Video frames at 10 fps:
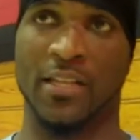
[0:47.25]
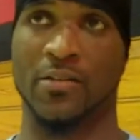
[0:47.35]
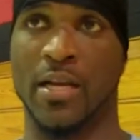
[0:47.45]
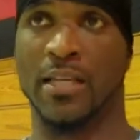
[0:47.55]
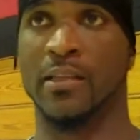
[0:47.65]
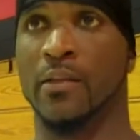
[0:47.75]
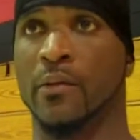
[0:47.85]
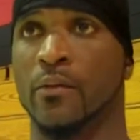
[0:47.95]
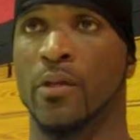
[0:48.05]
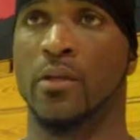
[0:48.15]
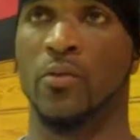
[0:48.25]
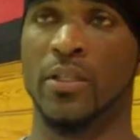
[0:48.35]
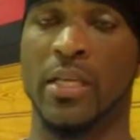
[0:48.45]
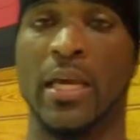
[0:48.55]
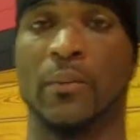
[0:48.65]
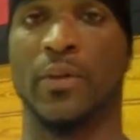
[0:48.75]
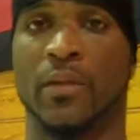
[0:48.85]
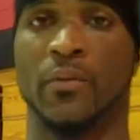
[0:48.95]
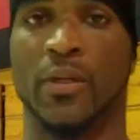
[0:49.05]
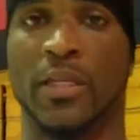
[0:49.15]
tried it one camp, and
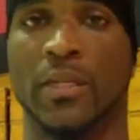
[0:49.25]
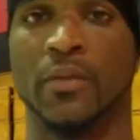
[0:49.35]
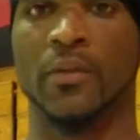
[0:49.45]
it really,